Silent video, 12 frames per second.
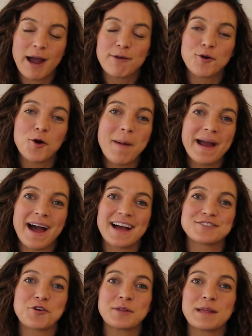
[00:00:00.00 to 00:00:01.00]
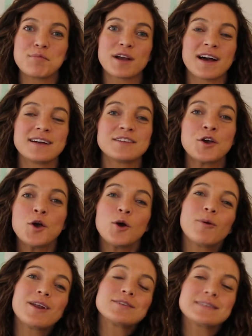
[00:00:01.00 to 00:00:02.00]
I roll my eyes only because
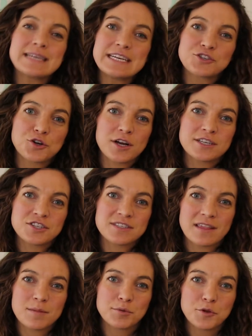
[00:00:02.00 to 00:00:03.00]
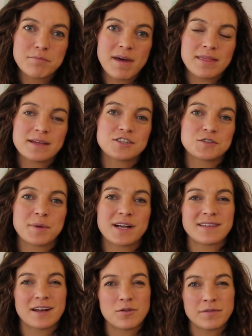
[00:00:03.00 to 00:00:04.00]
we don't teach crunches at the Bloom method just
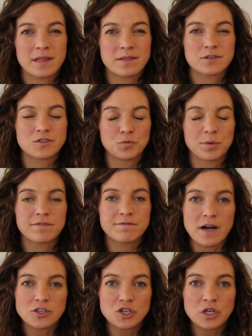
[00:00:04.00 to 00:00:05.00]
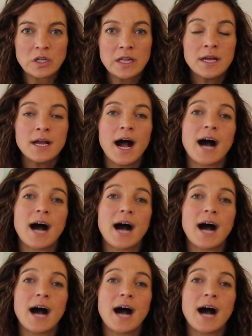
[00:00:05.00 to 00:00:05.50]
because I don't think they're super functional.